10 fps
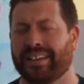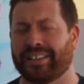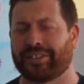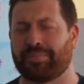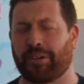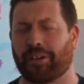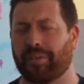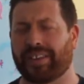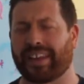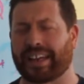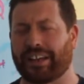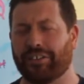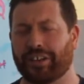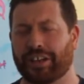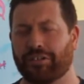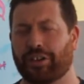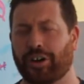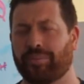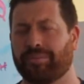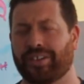Spirit, we thank you that you
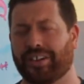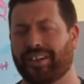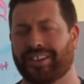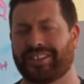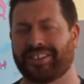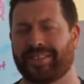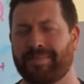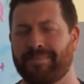come to us.